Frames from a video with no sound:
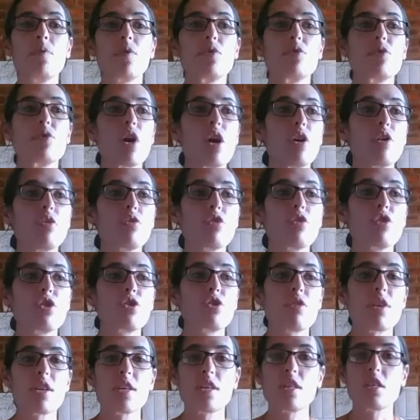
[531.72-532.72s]
Don't
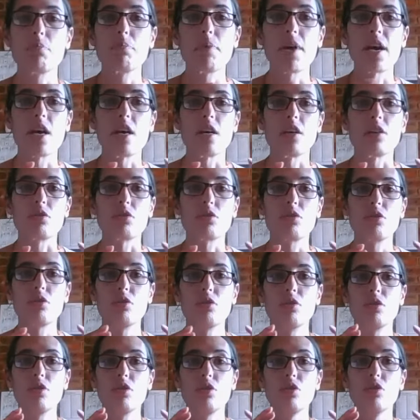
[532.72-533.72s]
stress about
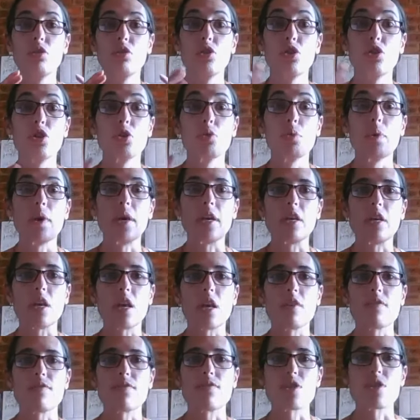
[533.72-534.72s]
doing
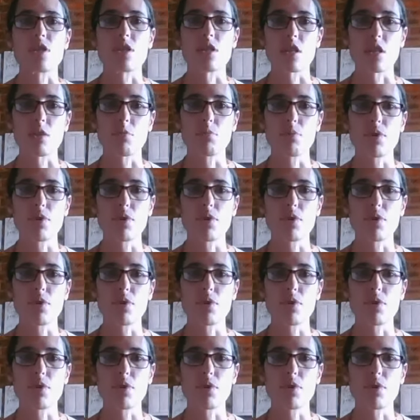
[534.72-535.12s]
everything,